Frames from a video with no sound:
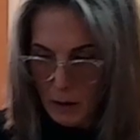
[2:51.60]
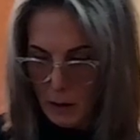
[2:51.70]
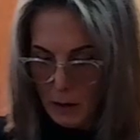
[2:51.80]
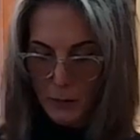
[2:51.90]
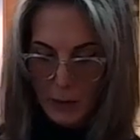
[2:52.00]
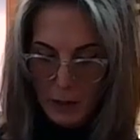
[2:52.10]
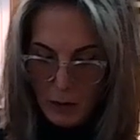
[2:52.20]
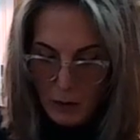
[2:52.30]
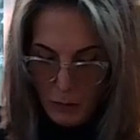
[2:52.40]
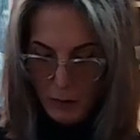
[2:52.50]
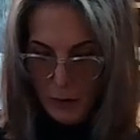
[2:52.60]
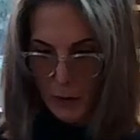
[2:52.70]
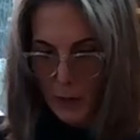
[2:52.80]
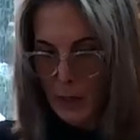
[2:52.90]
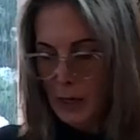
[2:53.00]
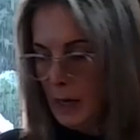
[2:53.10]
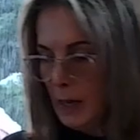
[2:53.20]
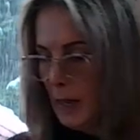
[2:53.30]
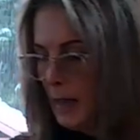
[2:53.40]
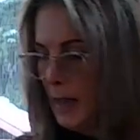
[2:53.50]
there we go.
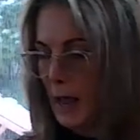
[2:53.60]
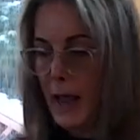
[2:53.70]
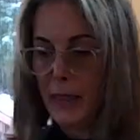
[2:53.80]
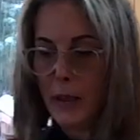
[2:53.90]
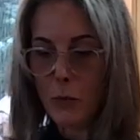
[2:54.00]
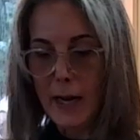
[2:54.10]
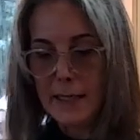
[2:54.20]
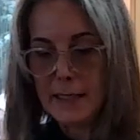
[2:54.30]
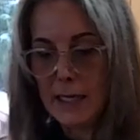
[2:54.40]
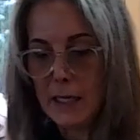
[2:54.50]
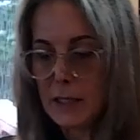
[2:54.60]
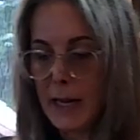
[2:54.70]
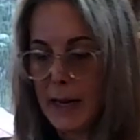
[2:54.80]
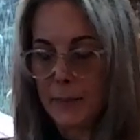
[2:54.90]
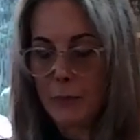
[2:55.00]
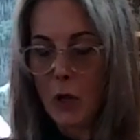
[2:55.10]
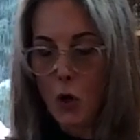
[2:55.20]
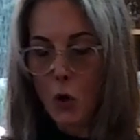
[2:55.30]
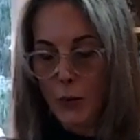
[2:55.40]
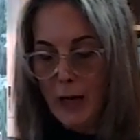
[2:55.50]
And then what I did is I
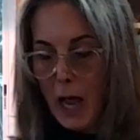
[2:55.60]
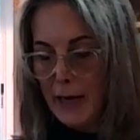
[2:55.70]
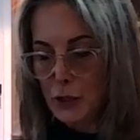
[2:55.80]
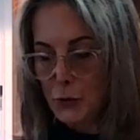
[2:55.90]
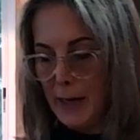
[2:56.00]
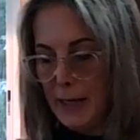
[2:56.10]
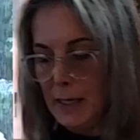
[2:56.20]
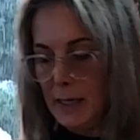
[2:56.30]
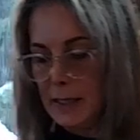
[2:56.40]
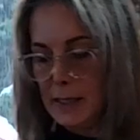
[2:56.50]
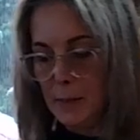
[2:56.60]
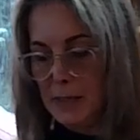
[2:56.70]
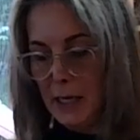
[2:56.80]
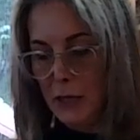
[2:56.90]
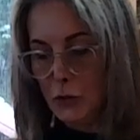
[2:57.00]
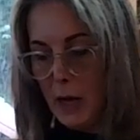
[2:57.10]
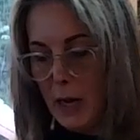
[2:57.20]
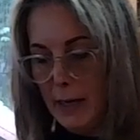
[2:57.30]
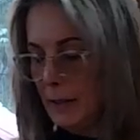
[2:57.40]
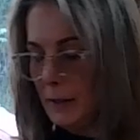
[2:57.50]
rehydrated some
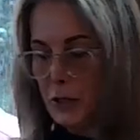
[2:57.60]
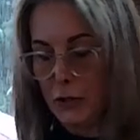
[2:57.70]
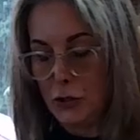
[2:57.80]
sun-dried, some